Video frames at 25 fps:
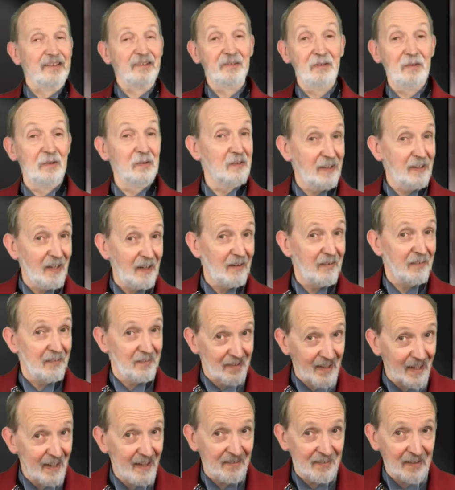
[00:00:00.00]
good old
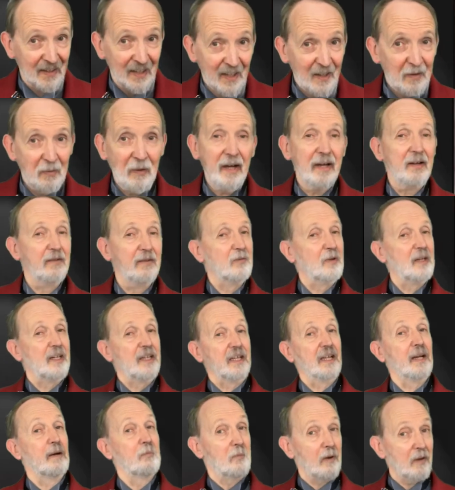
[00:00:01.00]
days when
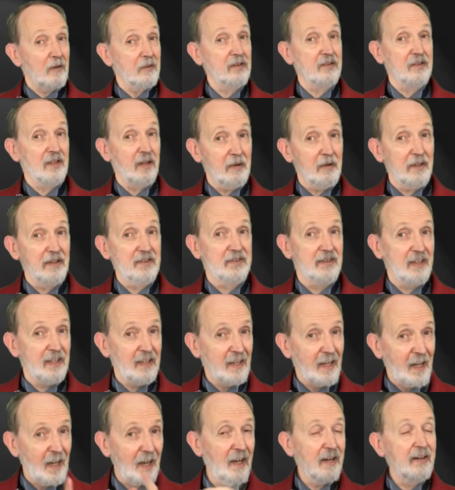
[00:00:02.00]
winning a monitor was the
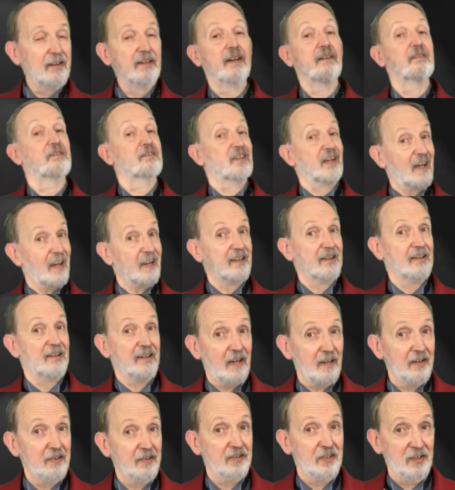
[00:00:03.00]
height of tech
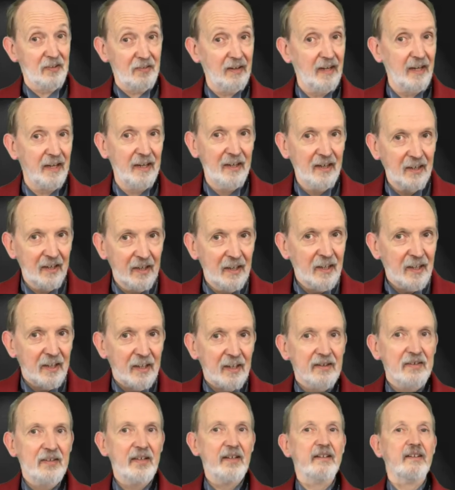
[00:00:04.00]
luxury.
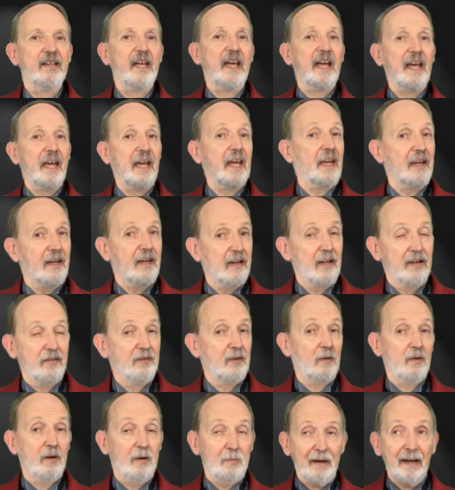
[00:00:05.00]
Today it's
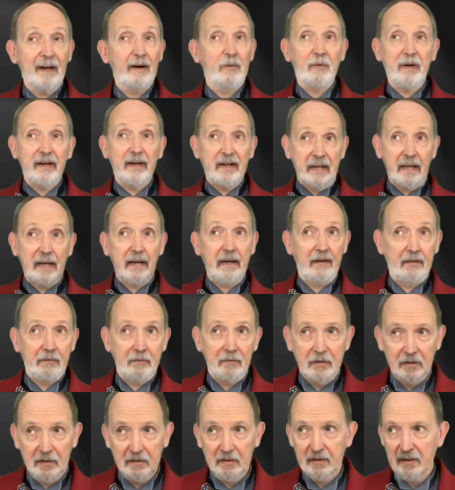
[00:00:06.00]
all about winning...
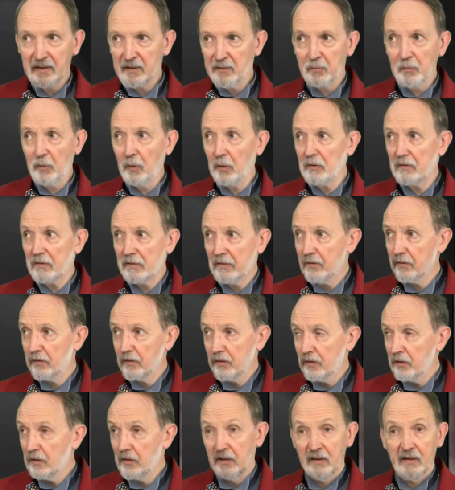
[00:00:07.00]
what?
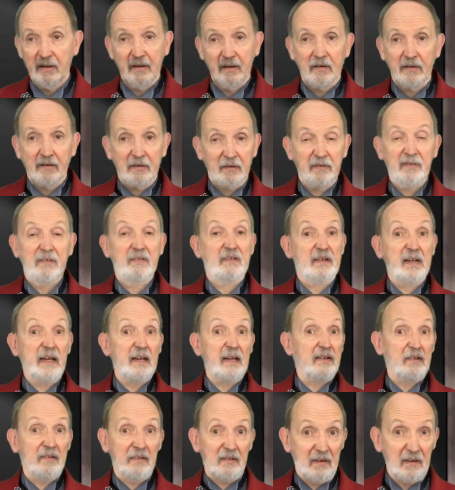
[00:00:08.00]

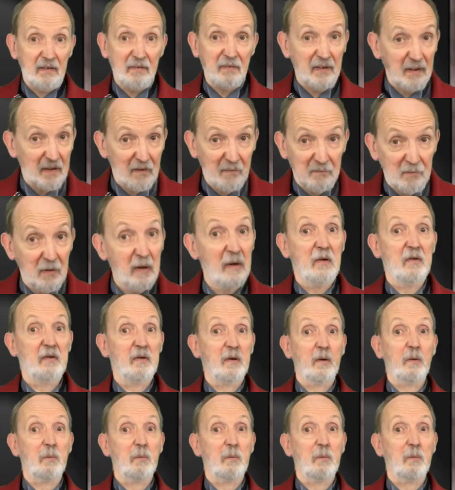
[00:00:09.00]
Skins for your virtual